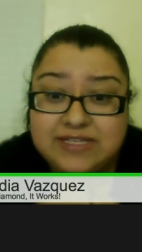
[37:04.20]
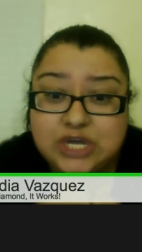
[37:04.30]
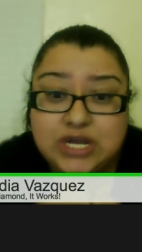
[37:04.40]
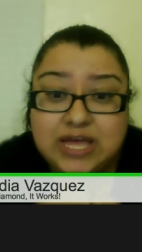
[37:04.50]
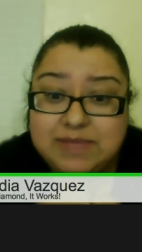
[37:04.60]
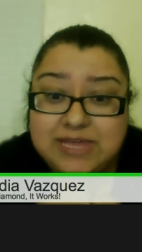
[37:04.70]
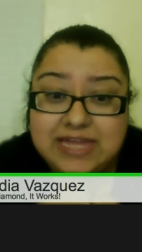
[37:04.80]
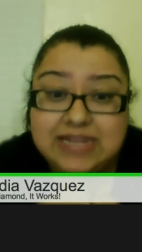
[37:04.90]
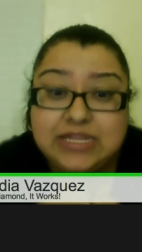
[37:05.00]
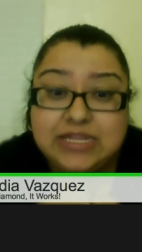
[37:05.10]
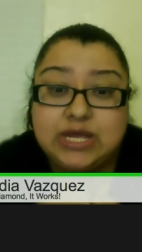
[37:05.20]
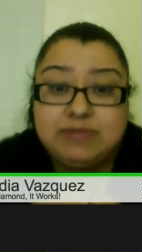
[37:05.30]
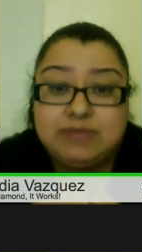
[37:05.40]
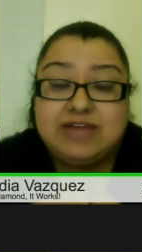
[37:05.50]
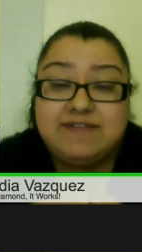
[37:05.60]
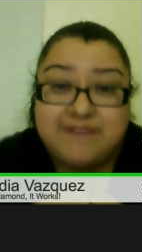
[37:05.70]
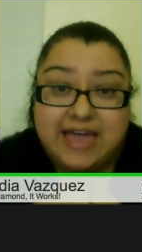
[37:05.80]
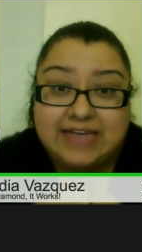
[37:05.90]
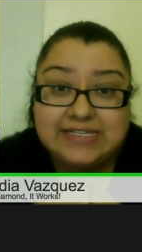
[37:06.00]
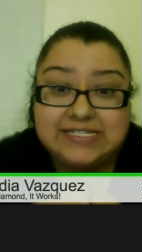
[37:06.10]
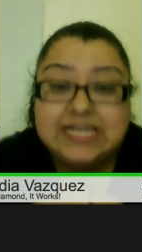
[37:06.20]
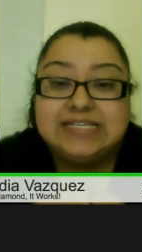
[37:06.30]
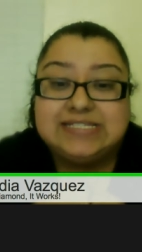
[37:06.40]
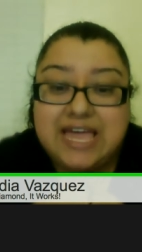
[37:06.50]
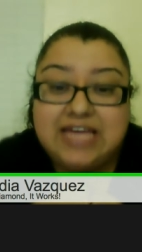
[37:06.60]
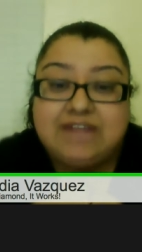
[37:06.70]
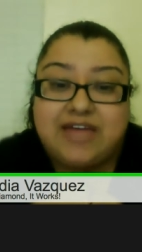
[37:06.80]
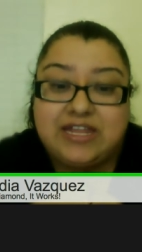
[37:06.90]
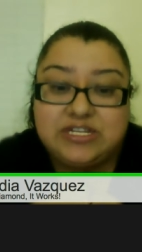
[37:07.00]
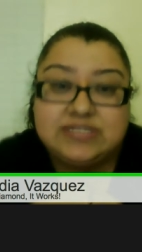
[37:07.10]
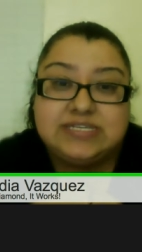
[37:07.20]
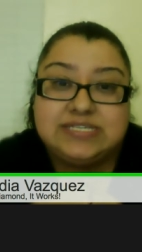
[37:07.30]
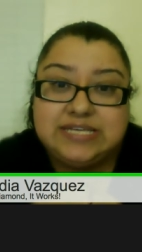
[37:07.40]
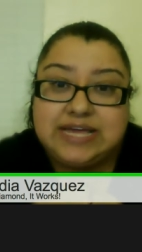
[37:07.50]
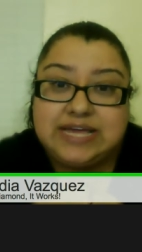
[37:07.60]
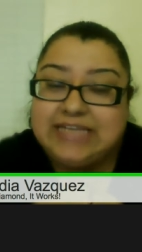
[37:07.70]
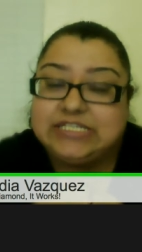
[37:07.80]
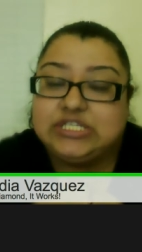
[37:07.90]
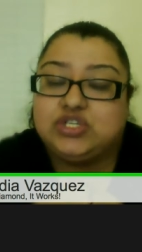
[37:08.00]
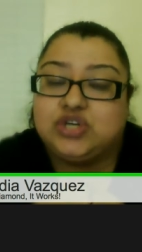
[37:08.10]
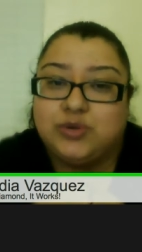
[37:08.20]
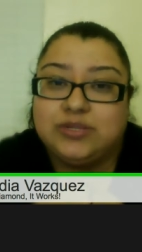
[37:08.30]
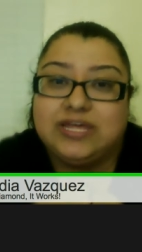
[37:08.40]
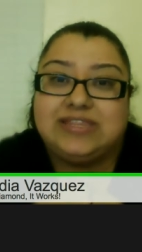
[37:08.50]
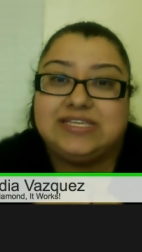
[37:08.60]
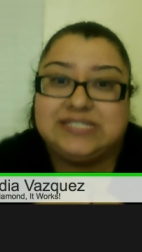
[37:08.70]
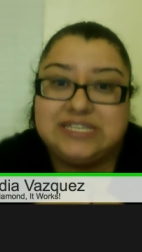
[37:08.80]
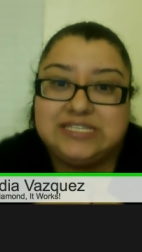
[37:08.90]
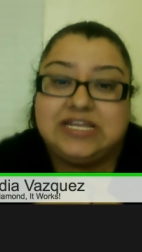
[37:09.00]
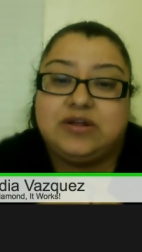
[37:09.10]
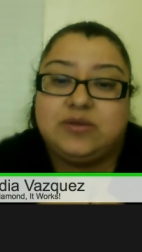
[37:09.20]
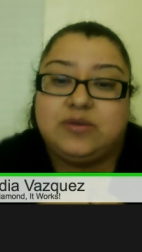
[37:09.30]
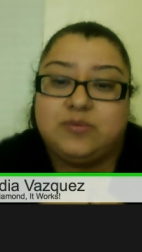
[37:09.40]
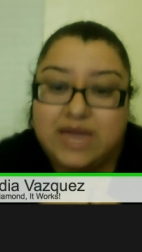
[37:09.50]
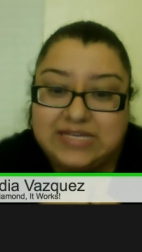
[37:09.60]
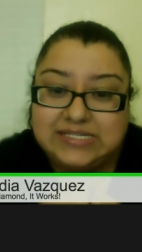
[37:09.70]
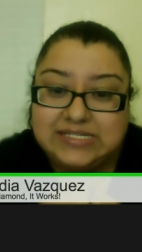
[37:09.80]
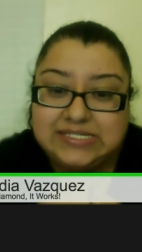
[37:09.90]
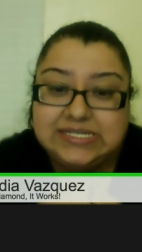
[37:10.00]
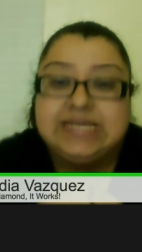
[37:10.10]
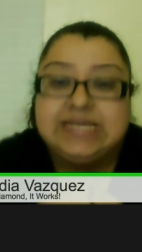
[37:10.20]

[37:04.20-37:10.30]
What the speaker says: are coming in, and they're coming in fast. Take advantage of the season, guys. Don't let this season waste.